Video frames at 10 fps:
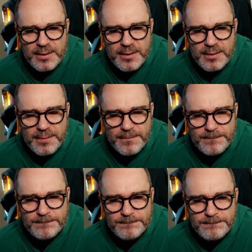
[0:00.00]

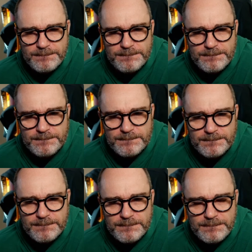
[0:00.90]

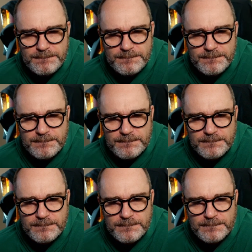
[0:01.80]

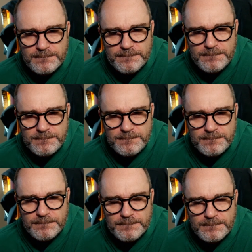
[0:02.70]

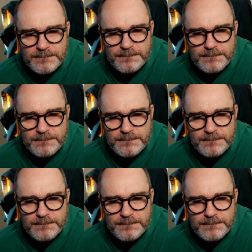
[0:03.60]
No one is speaking in this clip.